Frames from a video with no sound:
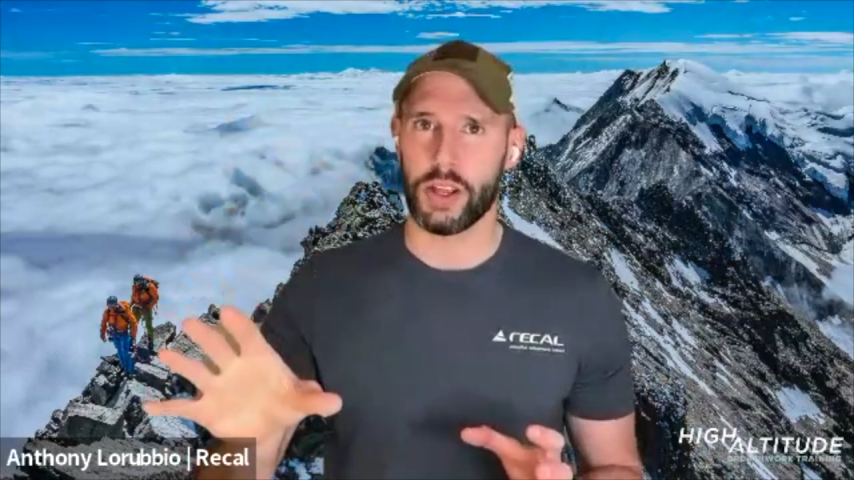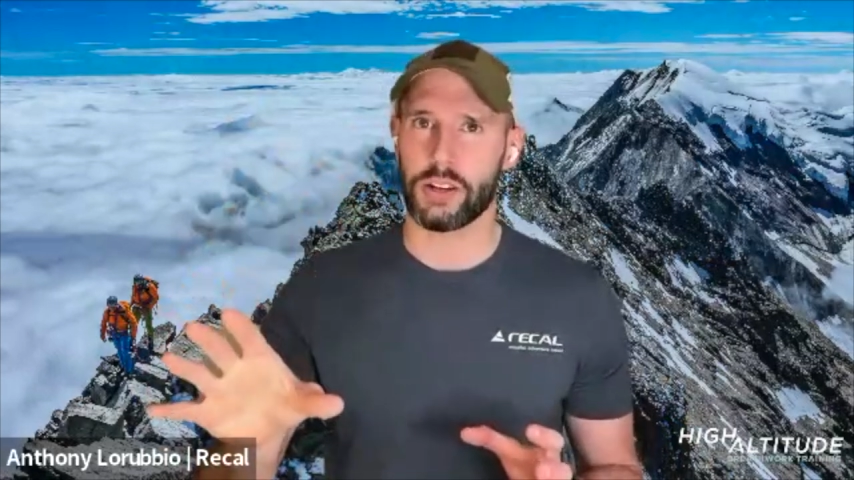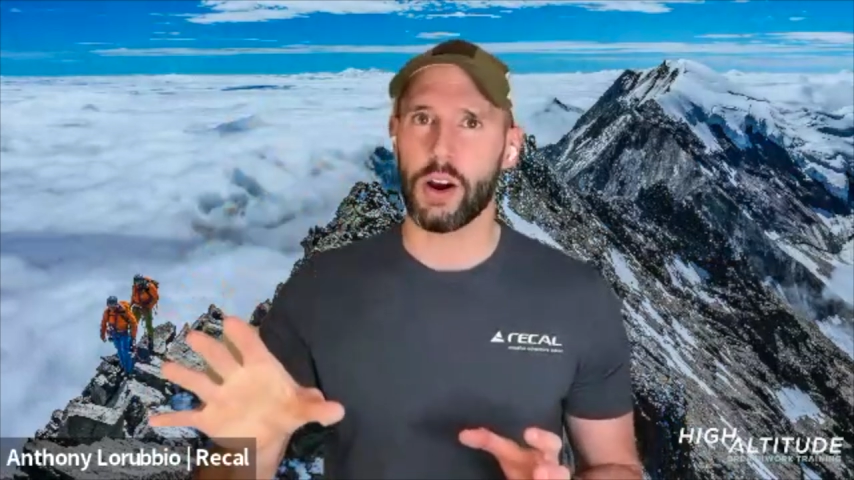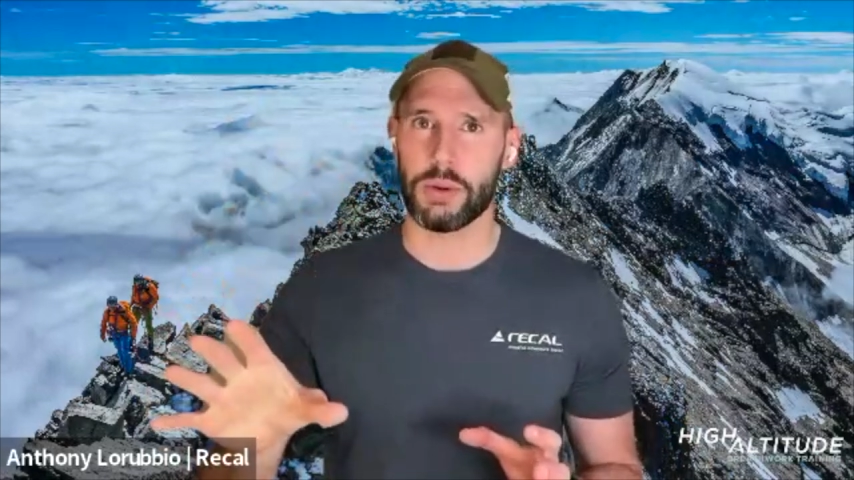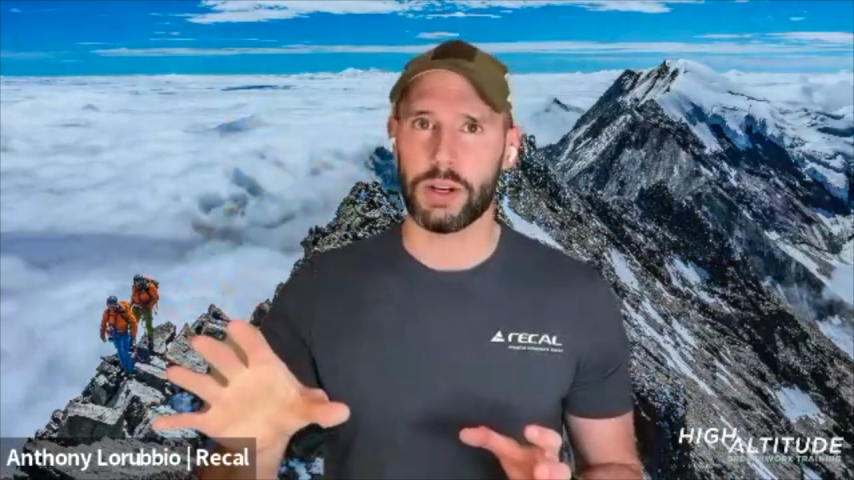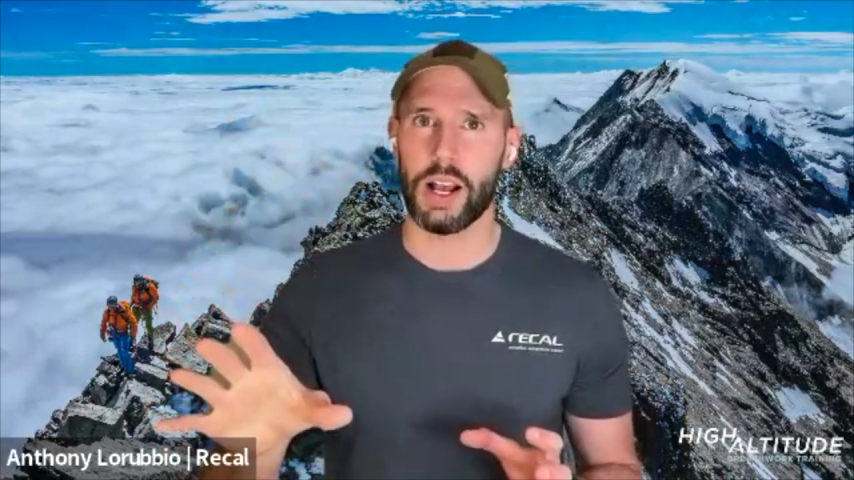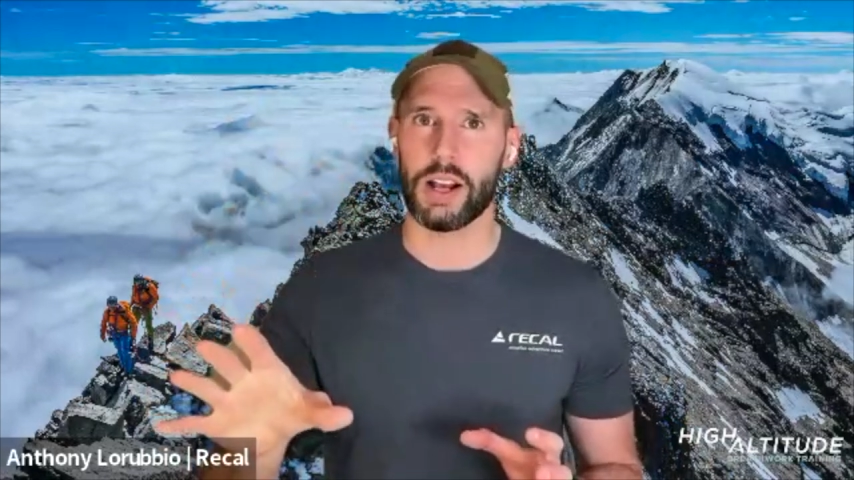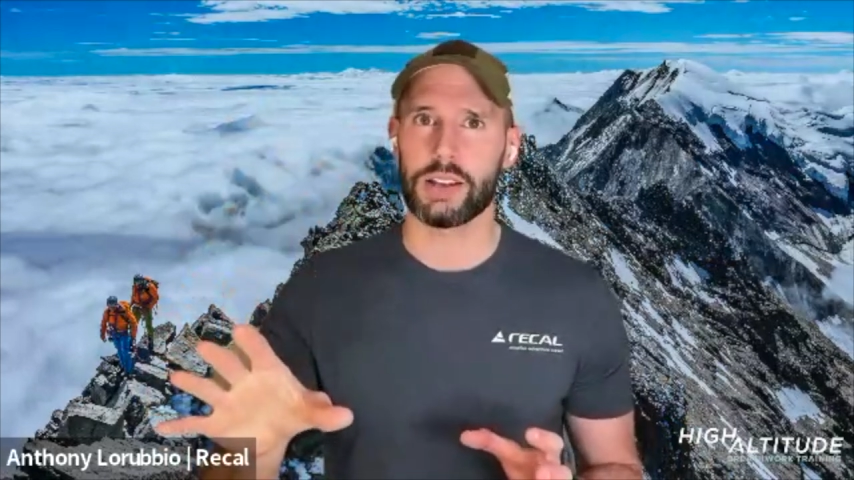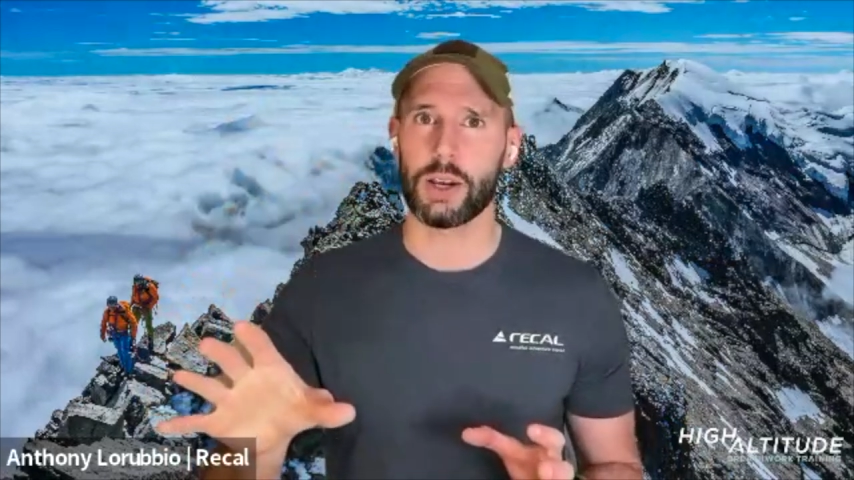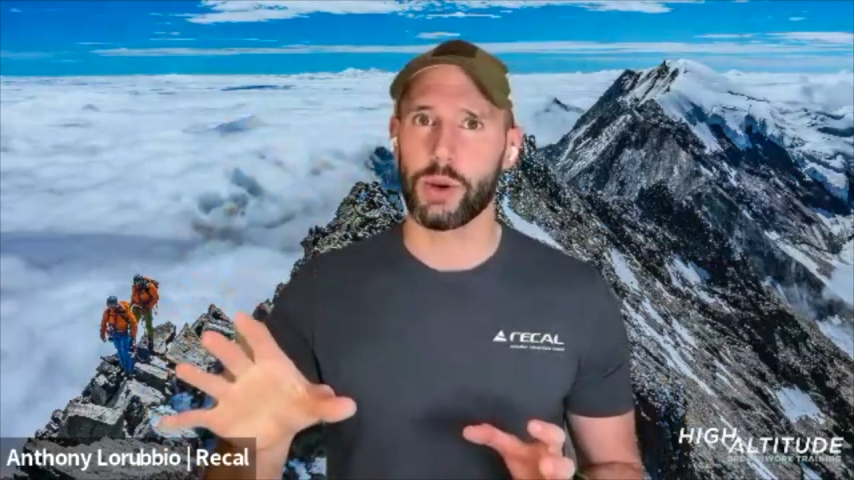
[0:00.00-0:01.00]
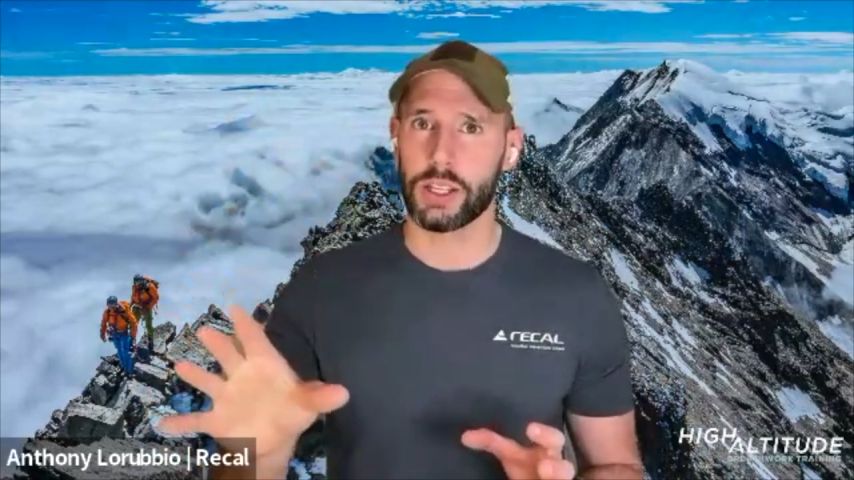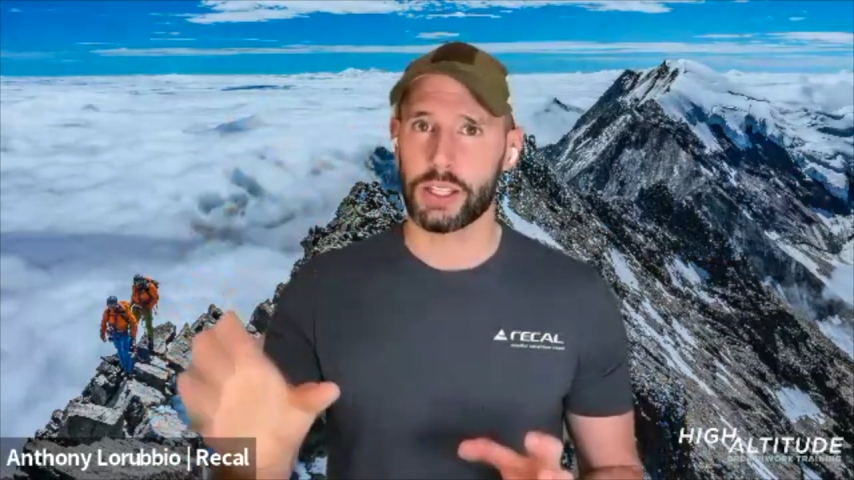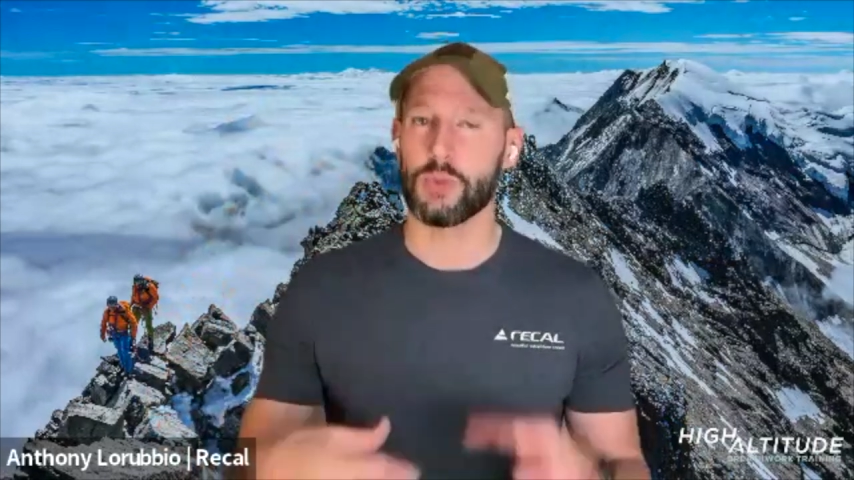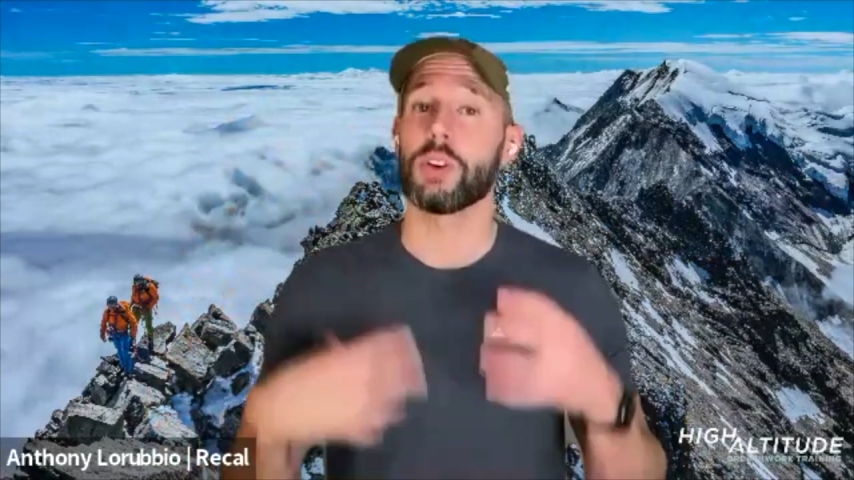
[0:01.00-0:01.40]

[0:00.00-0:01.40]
that carbon dioxide quickly.